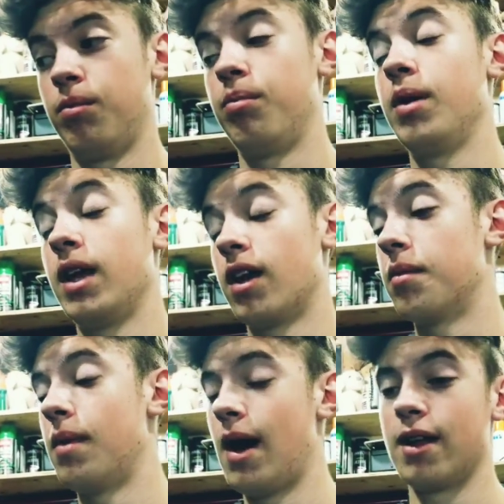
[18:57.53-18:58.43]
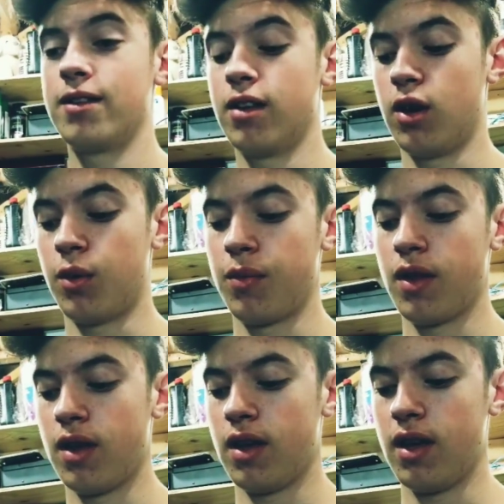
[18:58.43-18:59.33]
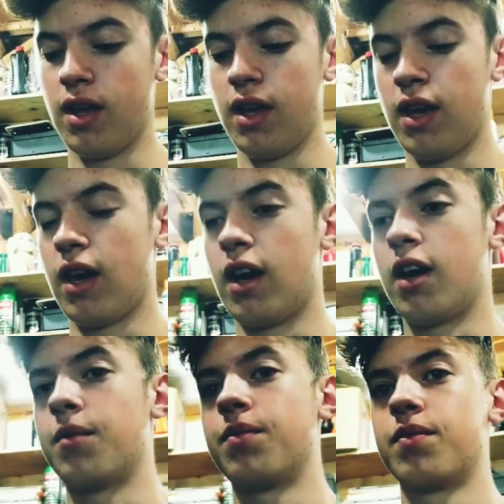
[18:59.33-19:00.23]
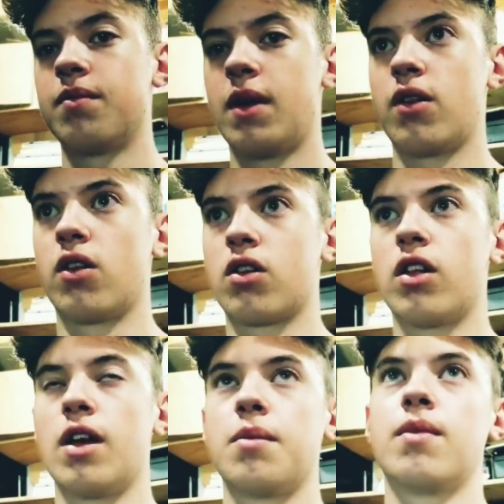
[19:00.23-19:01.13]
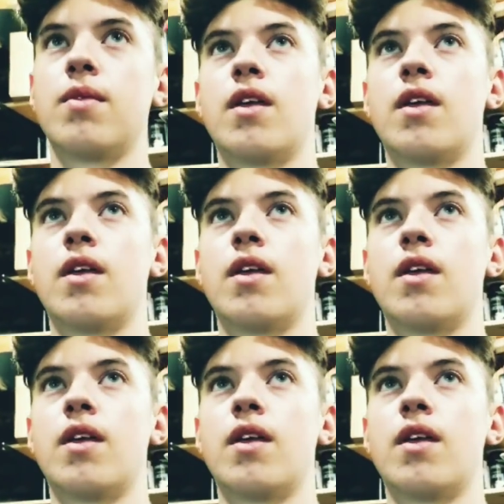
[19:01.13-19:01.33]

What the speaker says: beat up bad, so he made a little clip that